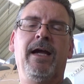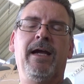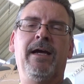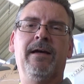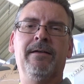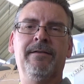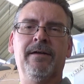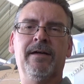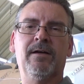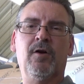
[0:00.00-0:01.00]

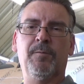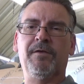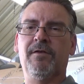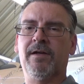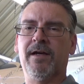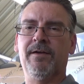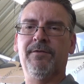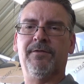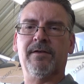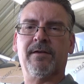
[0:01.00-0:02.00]
and hope that you
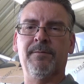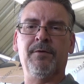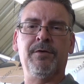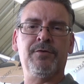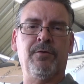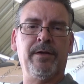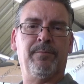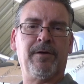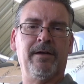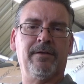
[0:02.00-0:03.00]
guys come to enjoy the
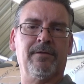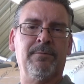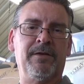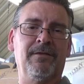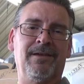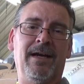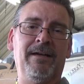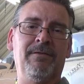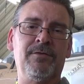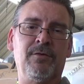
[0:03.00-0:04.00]
products as much as I
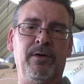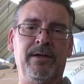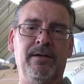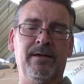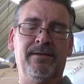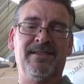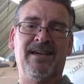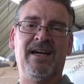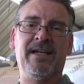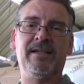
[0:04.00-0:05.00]
have enjoyed
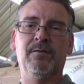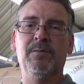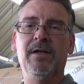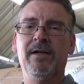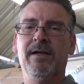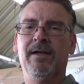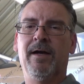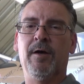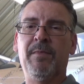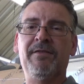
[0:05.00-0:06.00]
designing them.
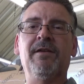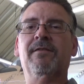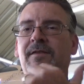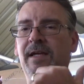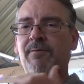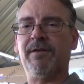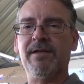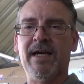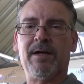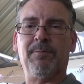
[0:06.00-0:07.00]
As you can see with
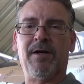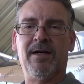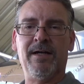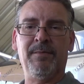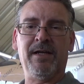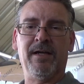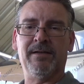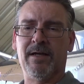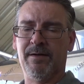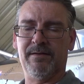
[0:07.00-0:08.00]
the yak behind me, I'm
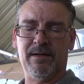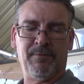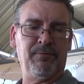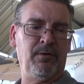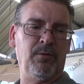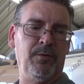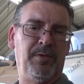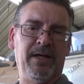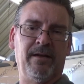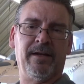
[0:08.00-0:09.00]
a real-world
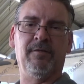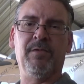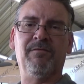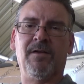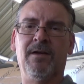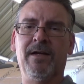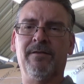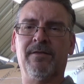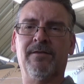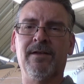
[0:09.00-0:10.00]
pilot. I've been flying
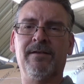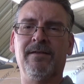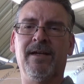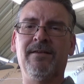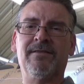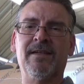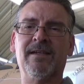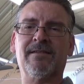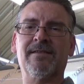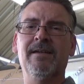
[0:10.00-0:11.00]
since
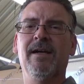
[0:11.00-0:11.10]
1986.